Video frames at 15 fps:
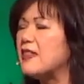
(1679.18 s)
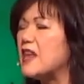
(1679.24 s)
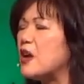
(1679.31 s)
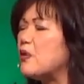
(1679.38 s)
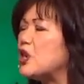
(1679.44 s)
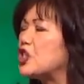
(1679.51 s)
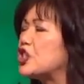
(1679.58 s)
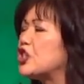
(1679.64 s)
And
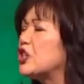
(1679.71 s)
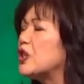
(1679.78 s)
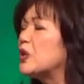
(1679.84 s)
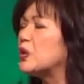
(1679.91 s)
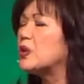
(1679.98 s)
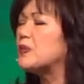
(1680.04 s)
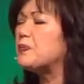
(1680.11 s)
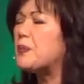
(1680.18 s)
there were
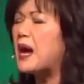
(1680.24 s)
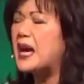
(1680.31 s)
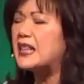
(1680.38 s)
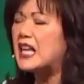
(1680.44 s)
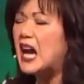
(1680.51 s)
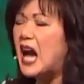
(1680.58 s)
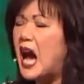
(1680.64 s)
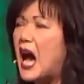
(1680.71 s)
children by
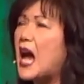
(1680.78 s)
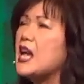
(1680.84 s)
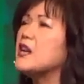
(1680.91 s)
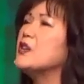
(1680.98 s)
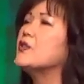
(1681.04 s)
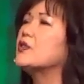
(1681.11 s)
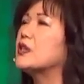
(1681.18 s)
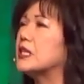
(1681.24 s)
the
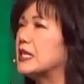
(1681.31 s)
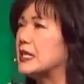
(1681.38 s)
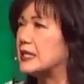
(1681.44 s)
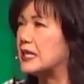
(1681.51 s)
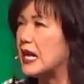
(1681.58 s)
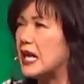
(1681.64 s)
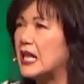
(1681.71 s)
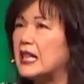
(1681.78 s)

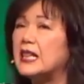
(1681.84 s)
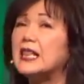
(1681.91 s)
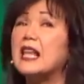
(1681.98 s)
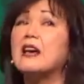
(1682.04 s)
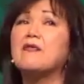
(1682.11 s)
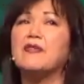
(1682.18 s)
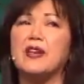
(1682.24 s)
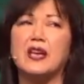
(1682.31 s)
hundreds
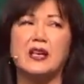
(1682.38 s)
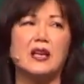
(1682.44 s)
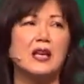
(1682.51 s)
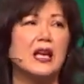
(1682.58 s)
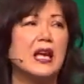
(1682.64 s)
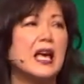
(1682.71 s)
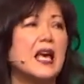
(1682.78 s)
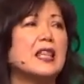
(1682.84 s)

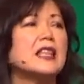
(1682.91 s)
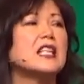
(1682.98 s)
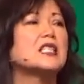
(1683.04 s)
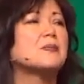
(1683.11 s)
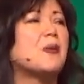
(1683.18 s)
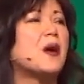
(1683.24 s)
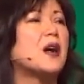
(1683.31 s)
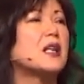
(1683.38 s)
living in
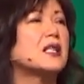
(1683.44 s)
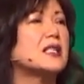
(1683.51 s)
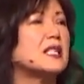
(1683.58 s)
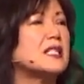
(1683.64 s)
this part